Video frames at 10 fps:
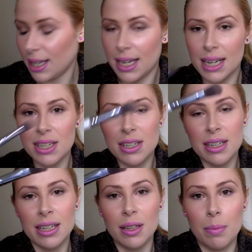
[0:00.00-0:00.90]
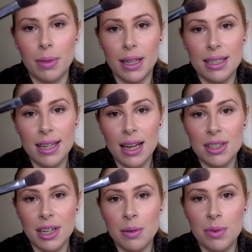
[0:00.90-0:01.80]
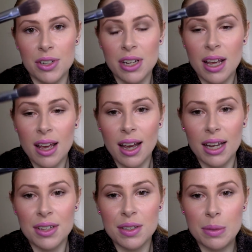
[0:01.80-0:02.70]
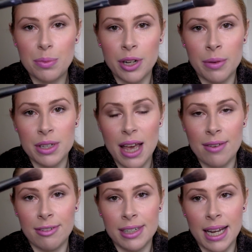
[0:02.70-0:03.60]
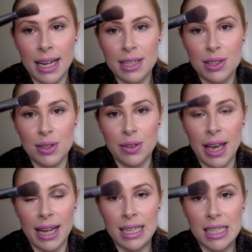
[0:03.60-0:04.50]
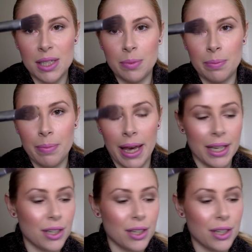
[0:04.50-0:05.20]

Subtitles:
Nancy blending eyeshadow brush. I use this pretty much every day to get into my